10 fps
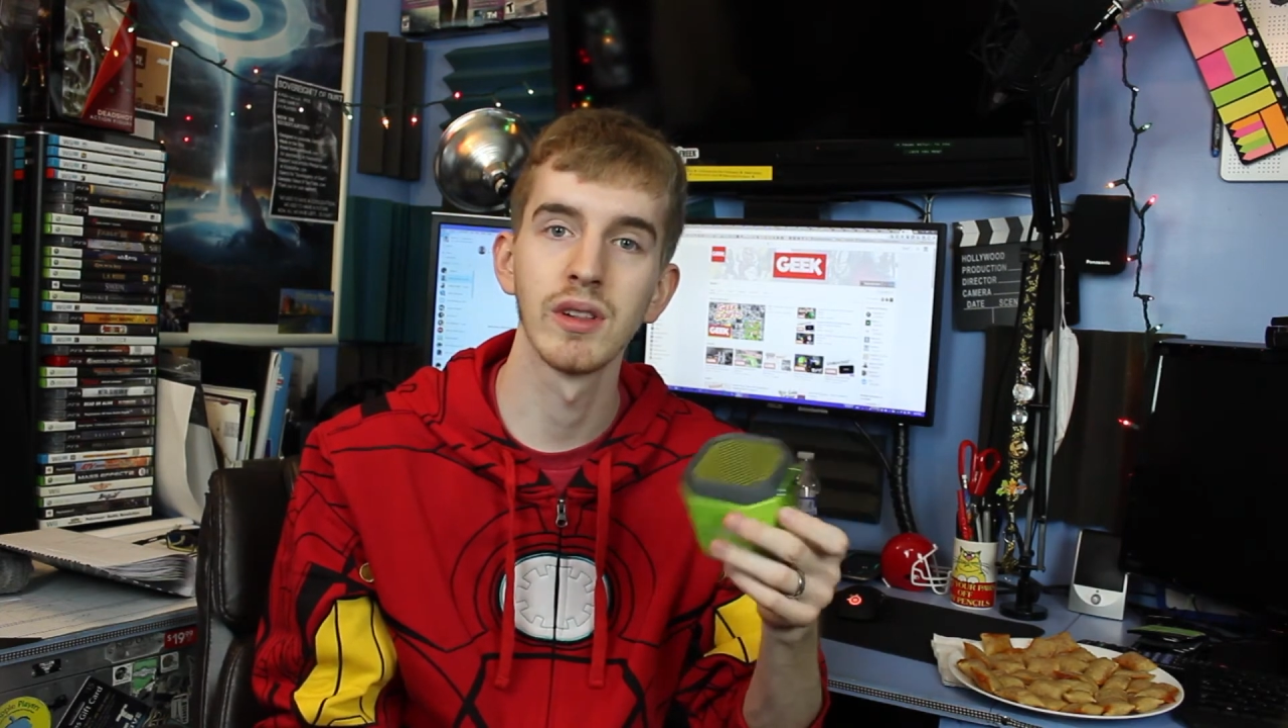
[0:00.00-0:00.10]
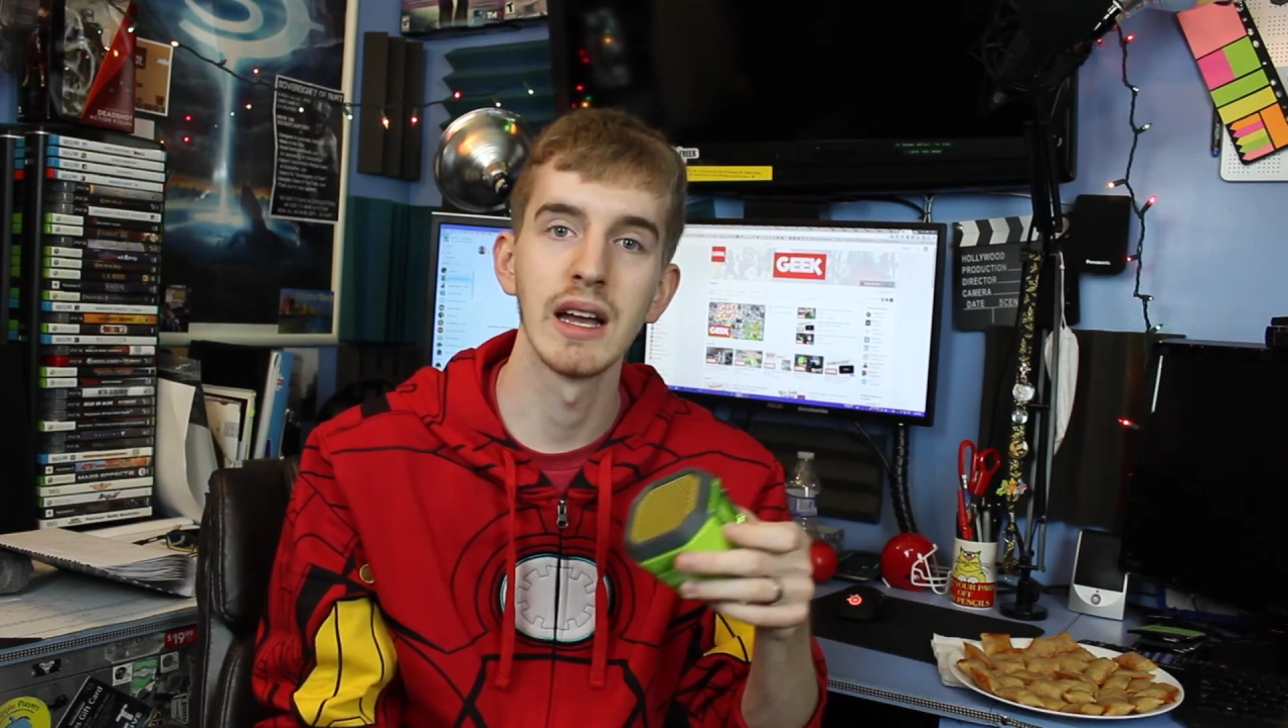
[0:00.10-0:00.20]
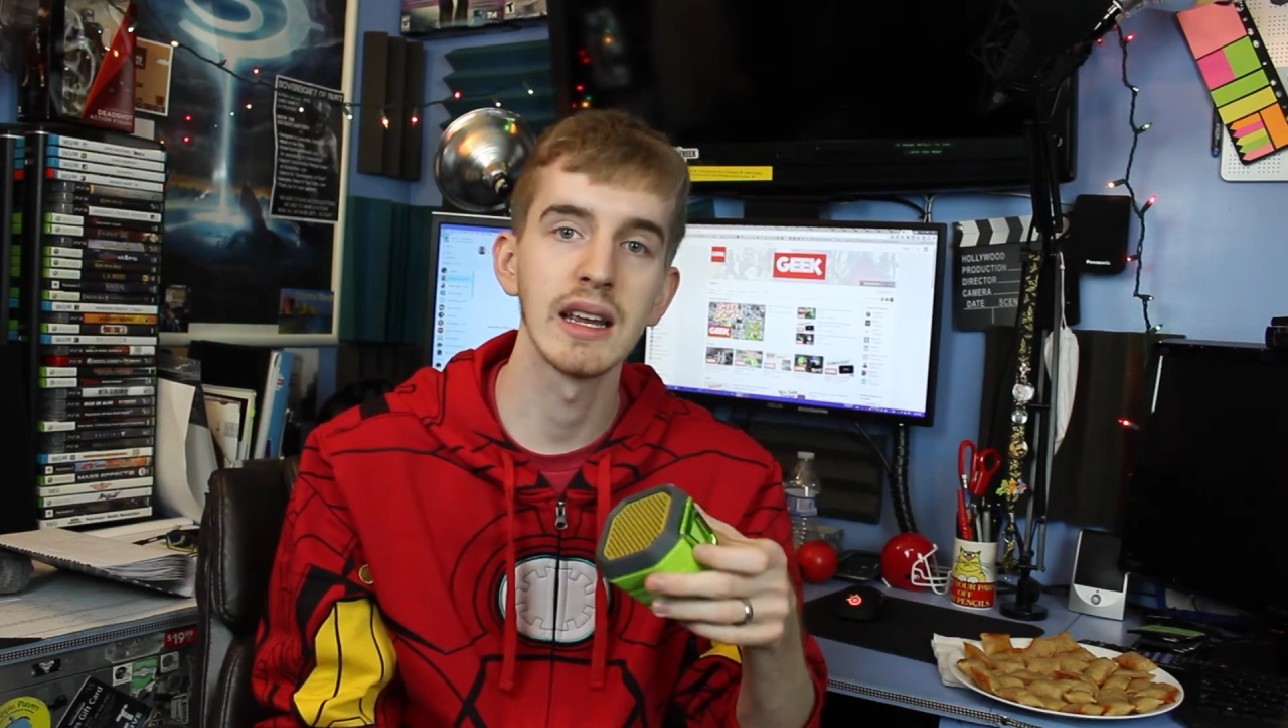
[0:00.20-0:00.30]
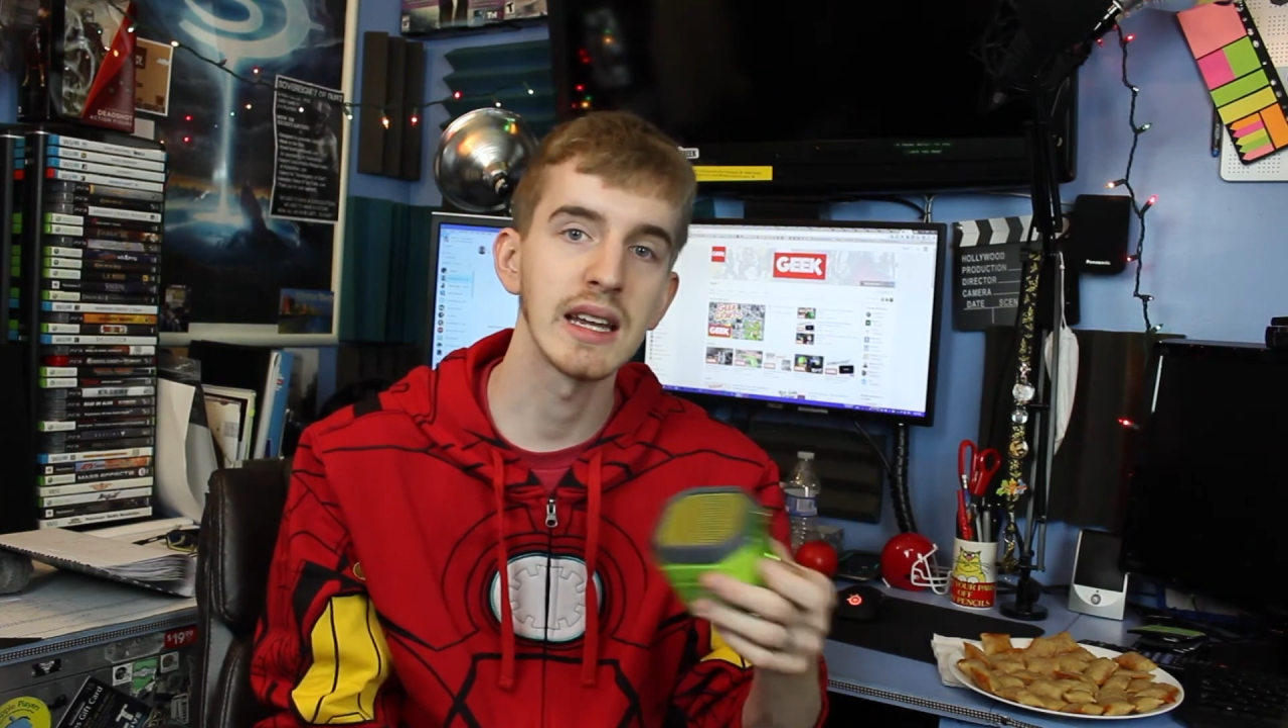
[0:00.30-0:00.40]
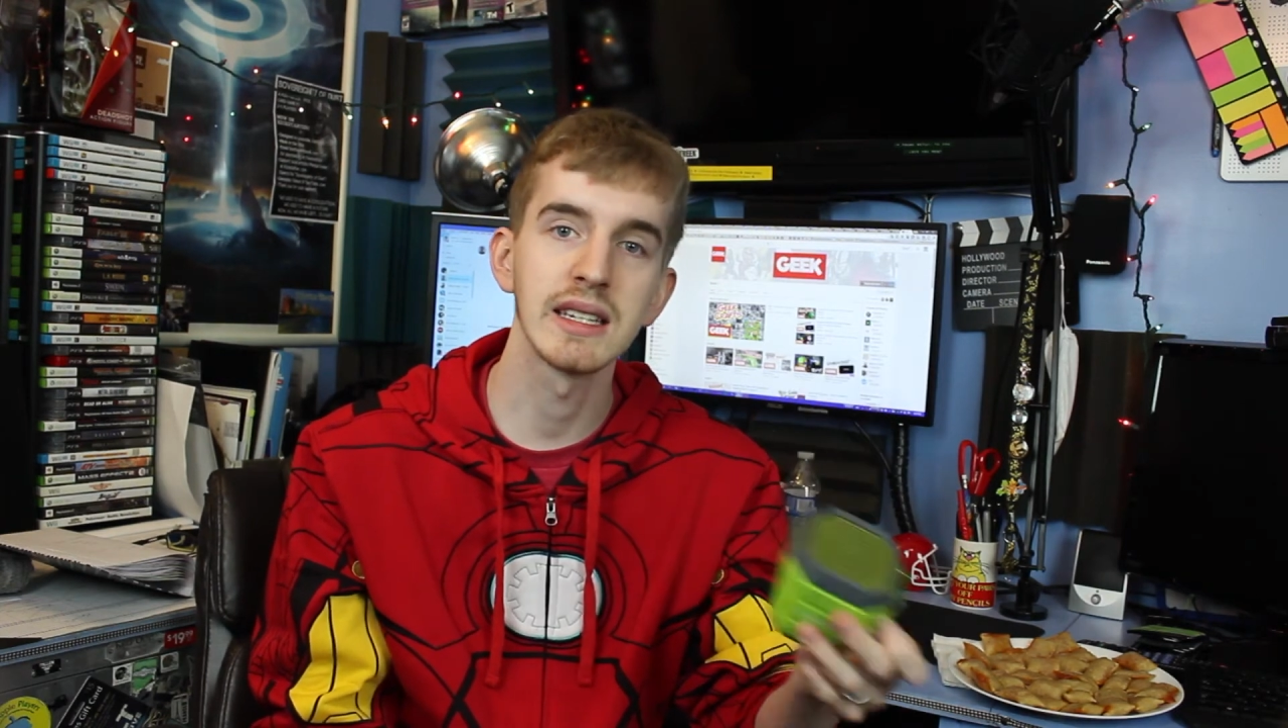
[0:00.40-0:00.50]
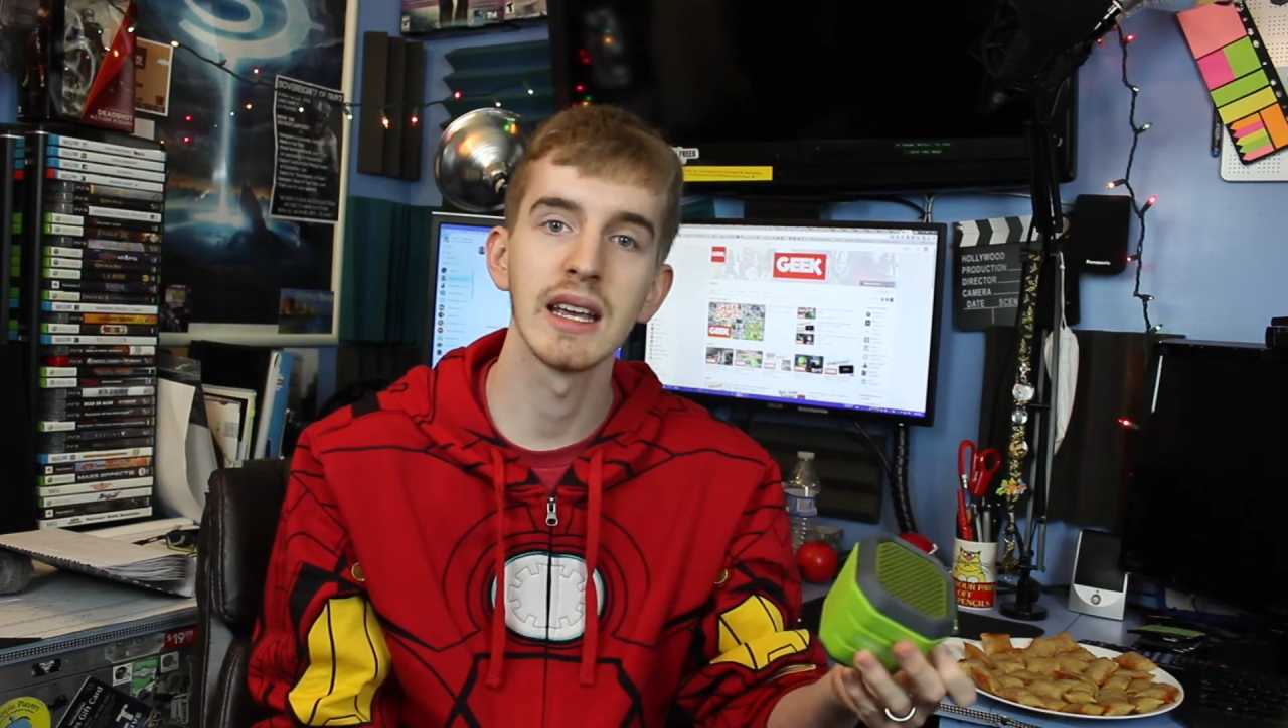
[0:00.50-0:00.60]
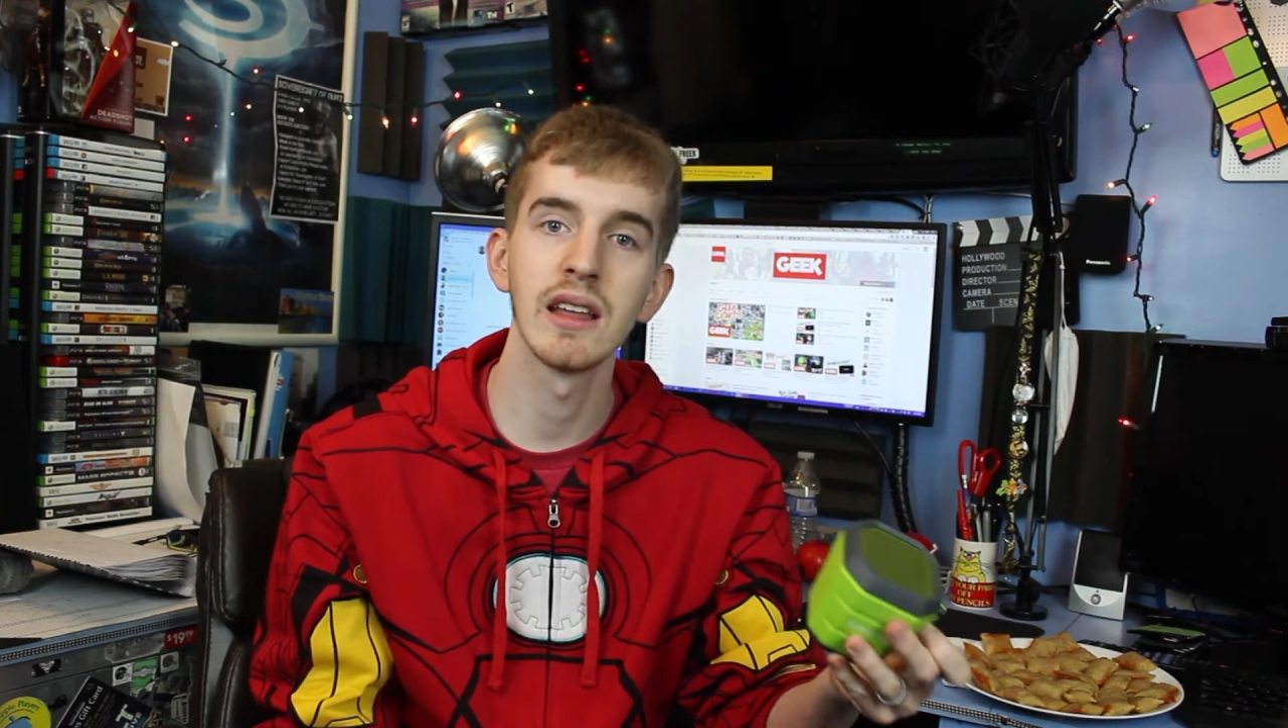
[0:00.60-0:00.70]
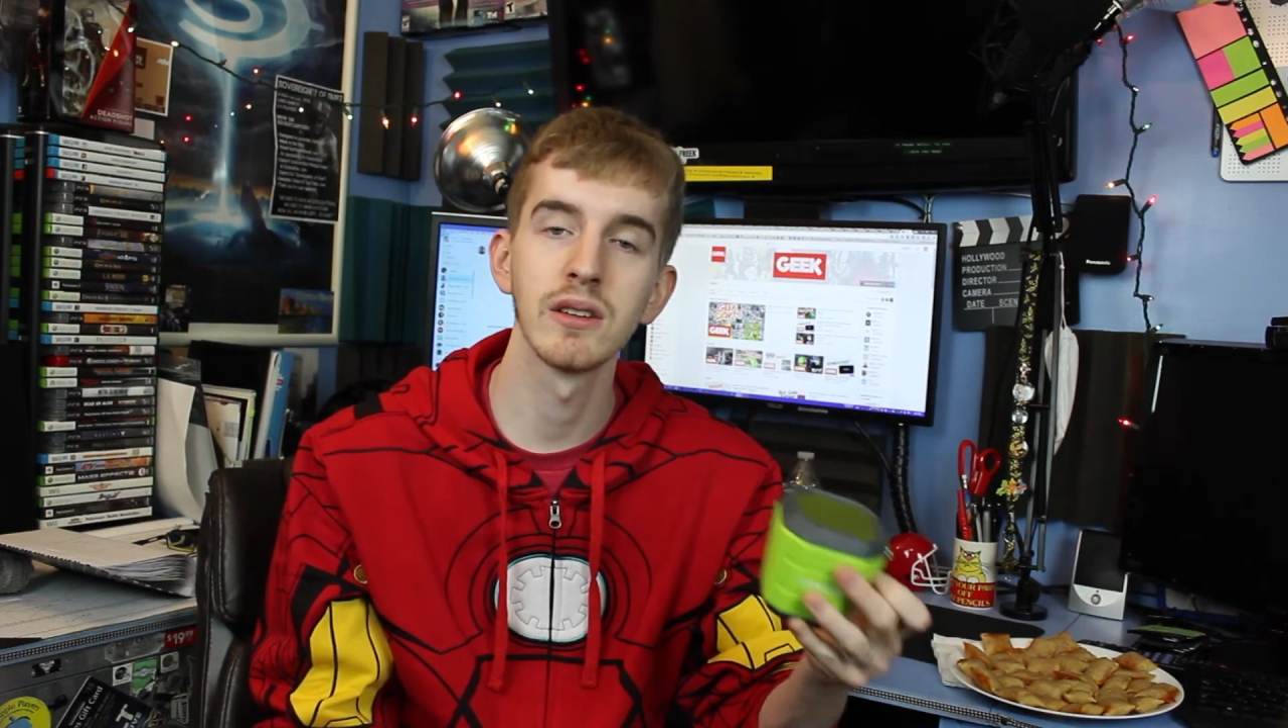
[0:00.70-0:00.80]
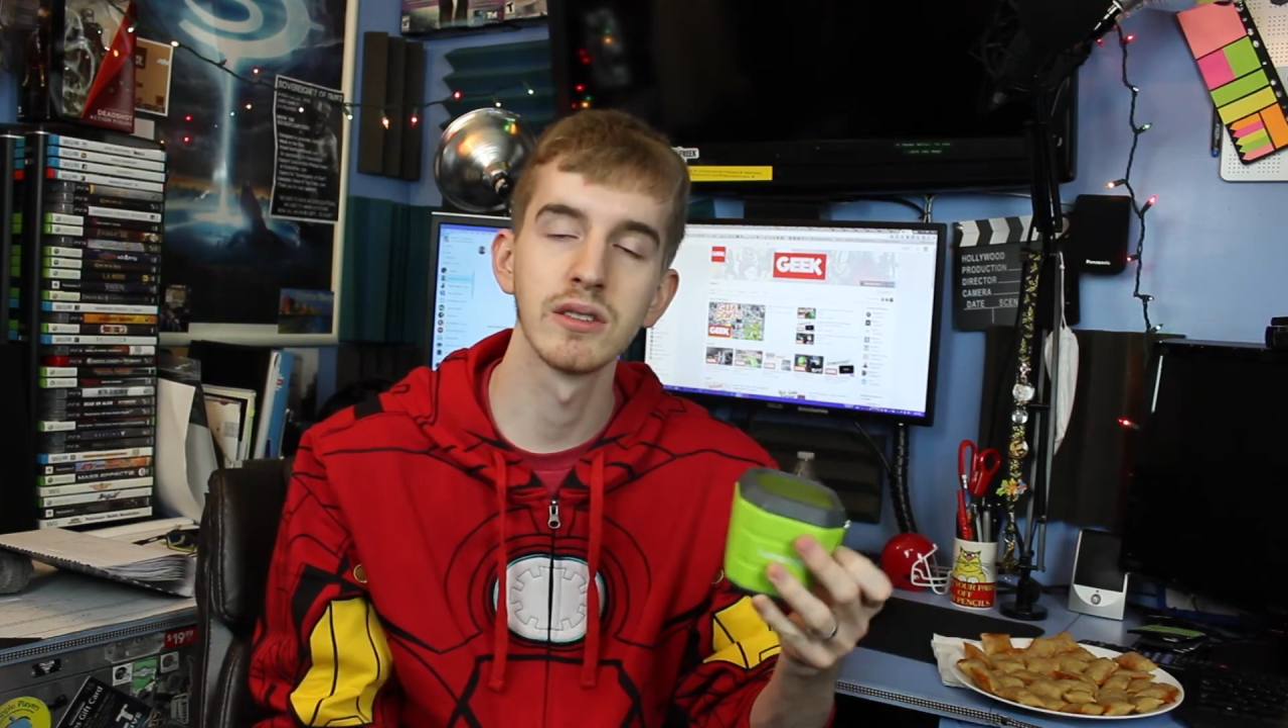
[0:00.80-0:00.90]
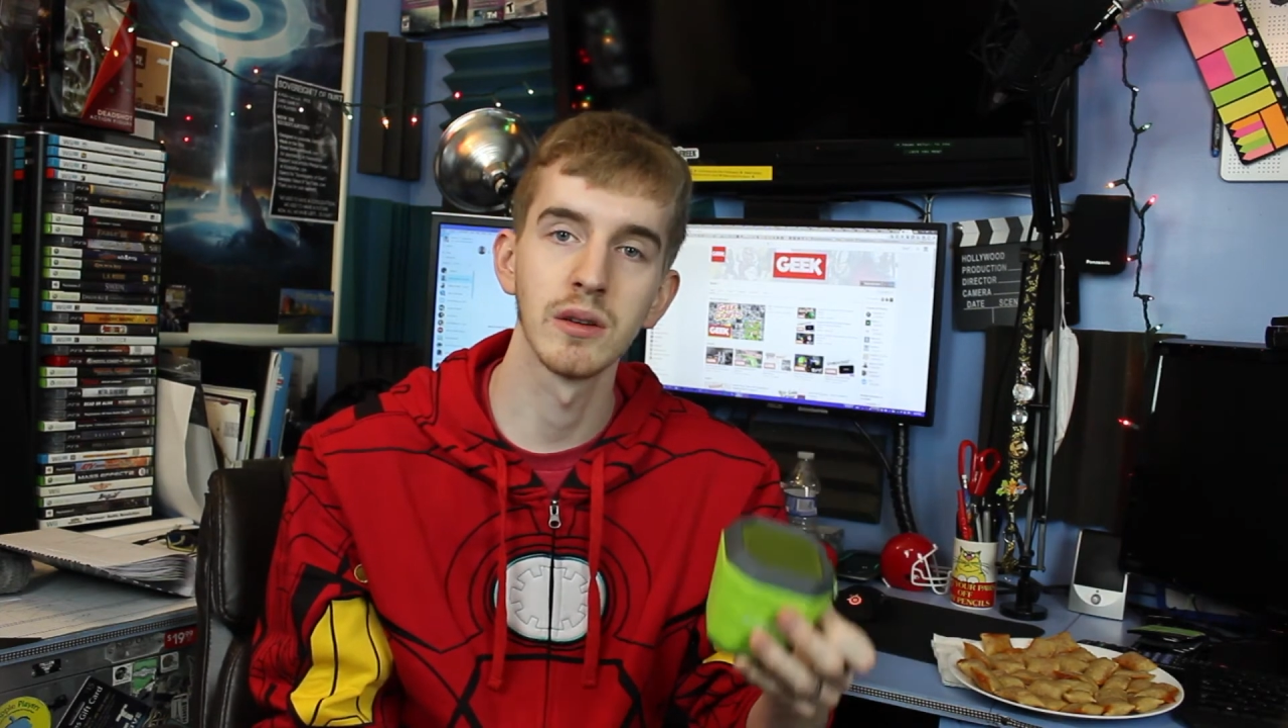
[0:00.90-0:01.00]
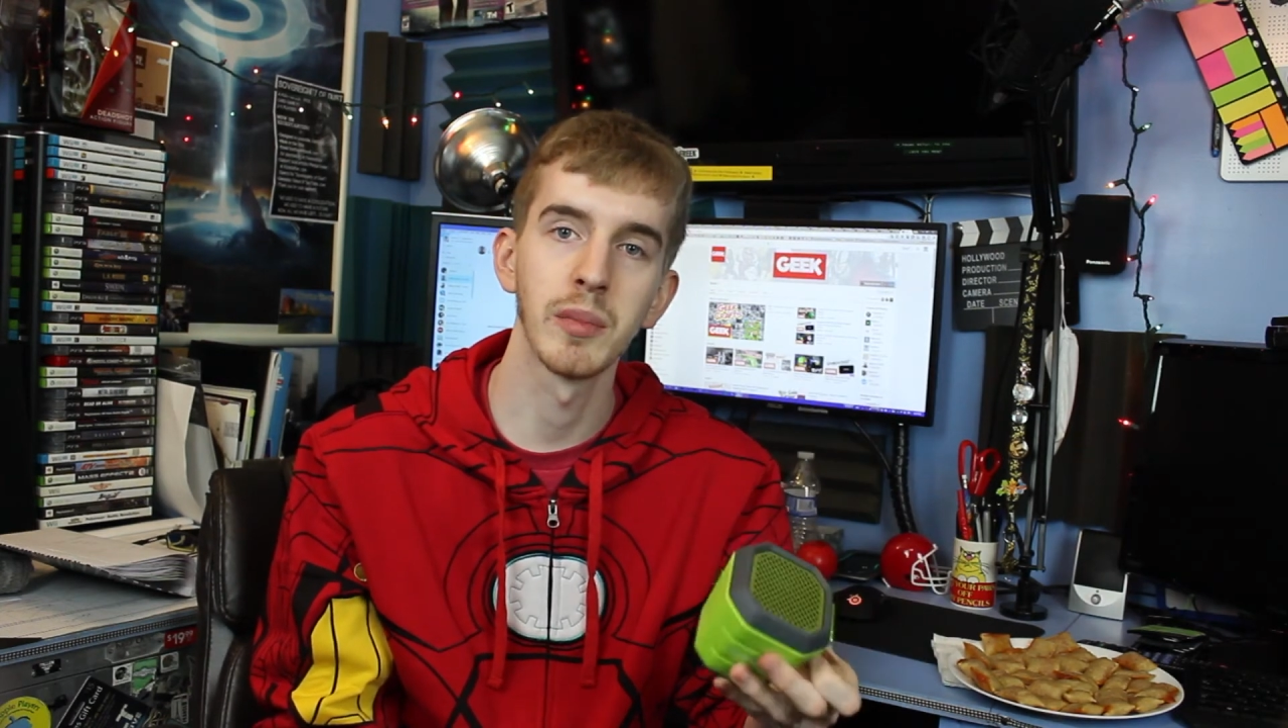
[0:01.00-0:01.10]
like get-togethers or